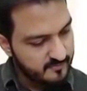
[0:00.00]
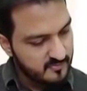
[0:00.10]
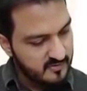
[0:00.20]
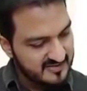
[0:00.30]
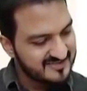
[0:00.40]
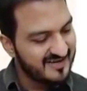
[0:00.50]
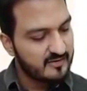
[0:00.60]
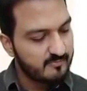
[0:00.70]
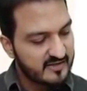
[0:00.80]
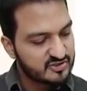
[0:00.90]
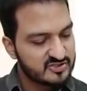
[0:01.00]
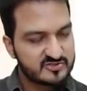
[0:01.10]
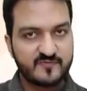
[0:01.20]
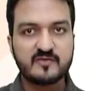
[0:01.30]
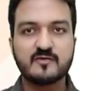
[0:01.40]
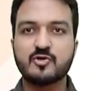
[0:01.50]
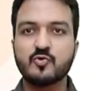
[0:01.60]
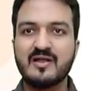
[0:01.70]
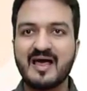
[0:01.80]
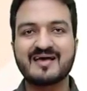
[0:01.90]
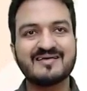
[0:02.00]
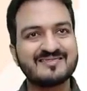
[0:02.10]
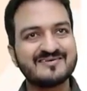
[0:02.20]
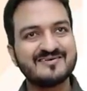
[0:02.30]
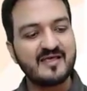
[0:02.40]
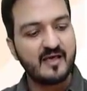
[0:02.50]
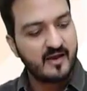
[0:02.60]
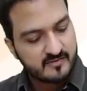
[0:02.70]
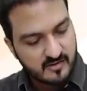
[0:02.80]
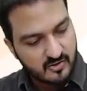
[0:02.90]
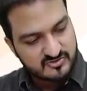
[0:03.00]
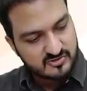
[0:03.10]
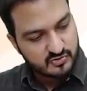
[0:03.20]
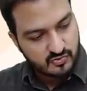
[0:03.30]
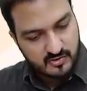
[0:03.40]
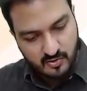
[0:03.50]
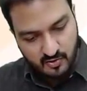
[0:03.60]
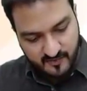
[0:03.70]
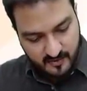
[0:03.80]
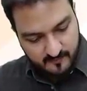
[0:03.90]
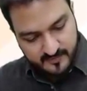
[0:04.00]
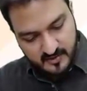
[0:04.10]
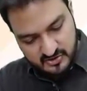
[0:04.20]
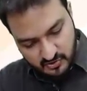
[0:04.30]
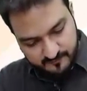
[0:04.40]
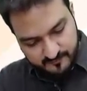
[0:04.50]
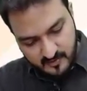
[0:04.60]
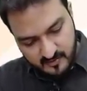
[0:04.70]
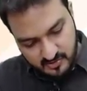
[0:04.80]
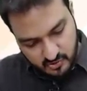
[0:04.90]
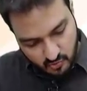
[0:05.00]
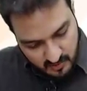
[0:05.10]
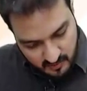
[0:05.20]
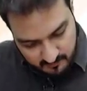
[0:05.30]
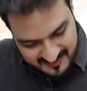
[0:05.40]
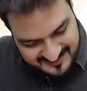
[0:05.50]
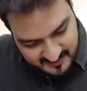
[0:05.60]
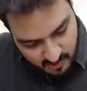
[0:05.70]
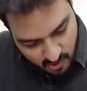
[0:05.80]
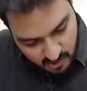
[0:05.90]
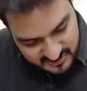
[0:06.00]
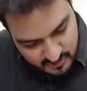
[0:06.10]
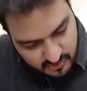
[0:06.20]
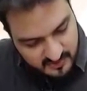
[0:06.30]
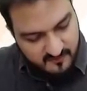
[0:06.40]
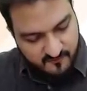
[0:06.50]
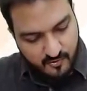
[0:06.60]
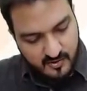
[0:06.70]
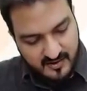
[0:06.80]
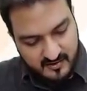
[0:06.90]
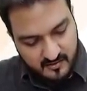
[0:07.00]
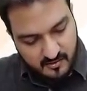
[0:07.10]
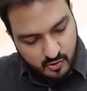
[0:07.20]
Yes, it matches with 12,38,000 total over here. So the total material cost you therefore get here